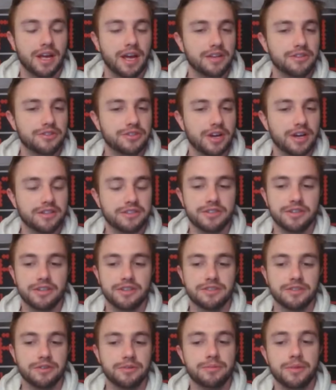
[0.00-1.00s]
and Jazz
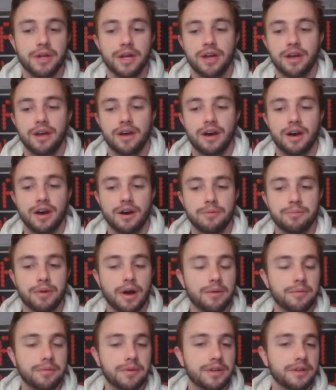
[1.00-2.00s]
Chisholm, he's
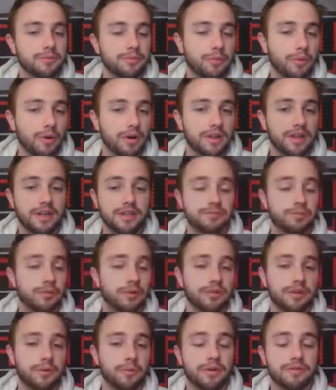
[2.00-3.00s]
only
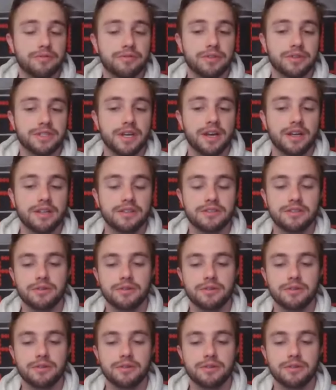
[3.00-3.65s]
1-for-10.